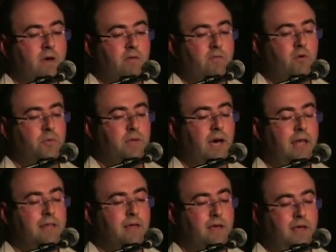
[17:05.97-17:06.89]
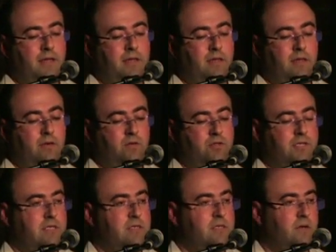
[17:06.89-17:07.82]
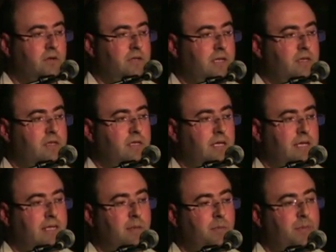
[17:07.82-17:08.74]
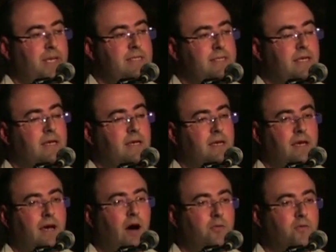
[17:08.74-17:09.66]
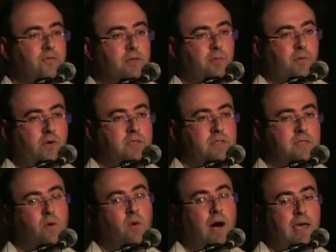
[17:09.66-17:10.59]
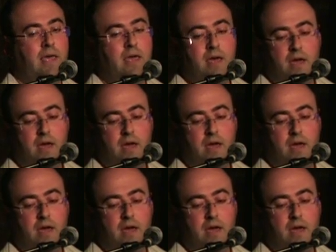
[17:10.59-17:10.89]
From the other hand, you just saw that the basic out-of-the-box UI